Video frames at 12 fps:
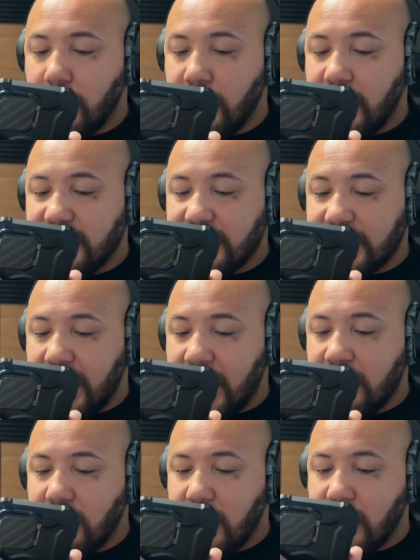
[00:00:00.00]
this
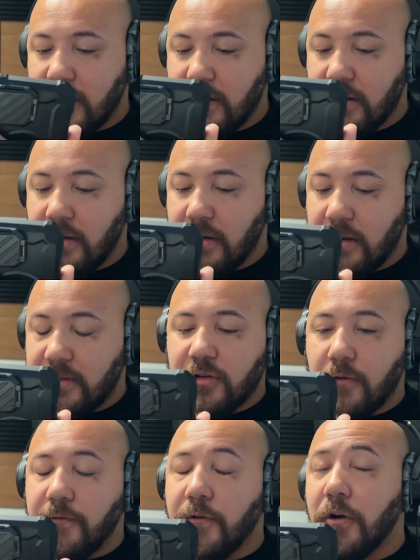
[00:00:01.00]
line right here.
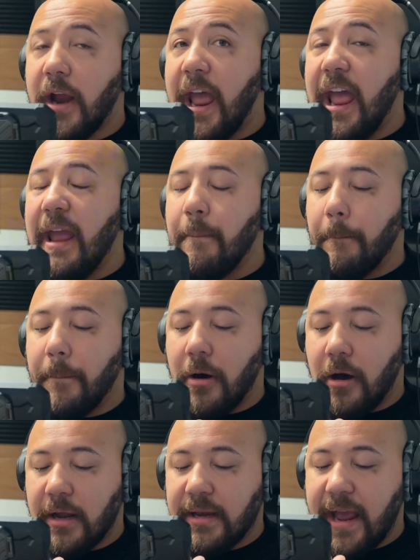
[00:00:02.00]
So for a
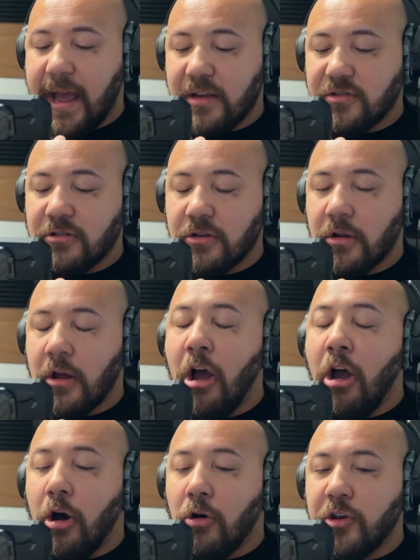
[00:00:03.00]
podcast,
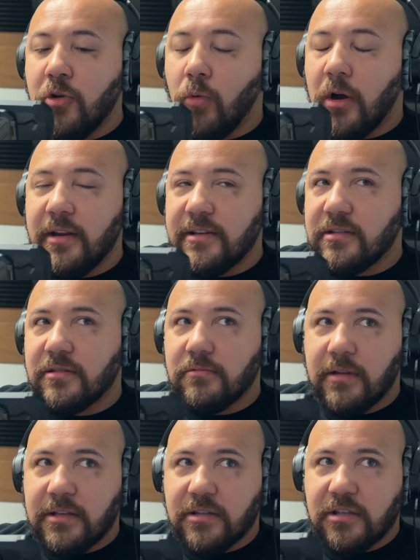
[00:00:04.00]
all you want is
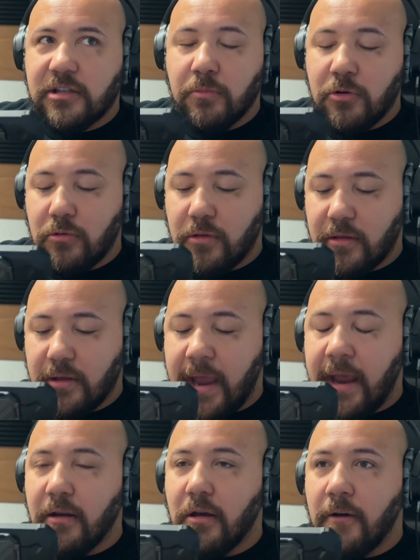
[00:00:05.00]
smooth.
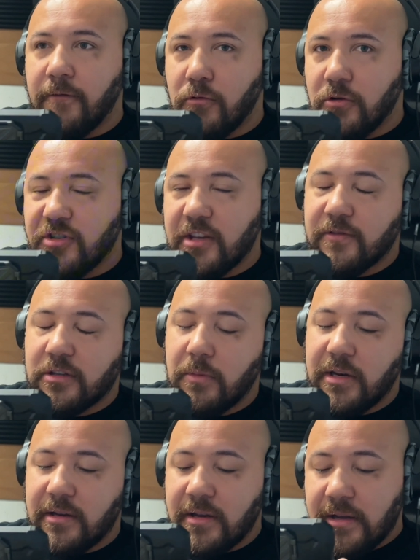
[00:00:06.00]
And of course, if
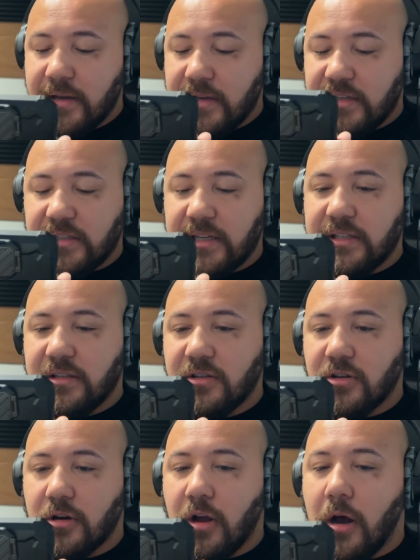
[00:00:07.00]
somebody sneezes
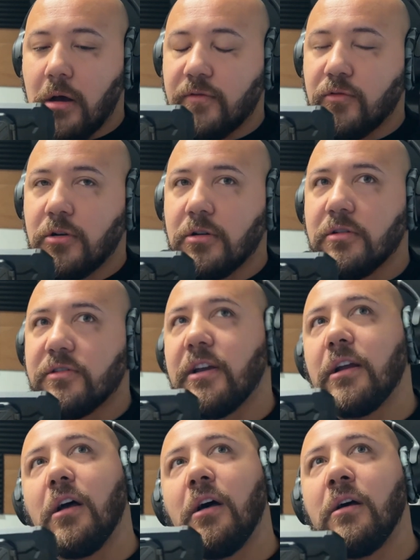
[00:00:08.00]
or coughs or goes
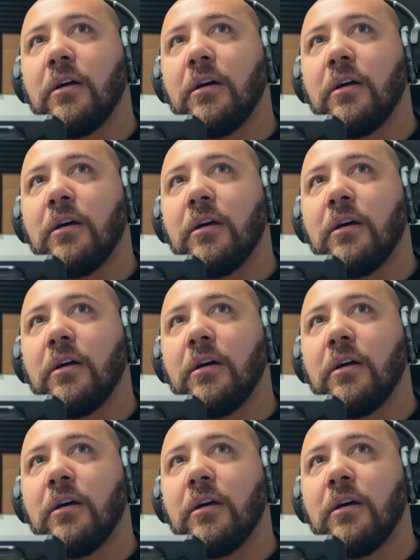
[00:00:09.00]
like,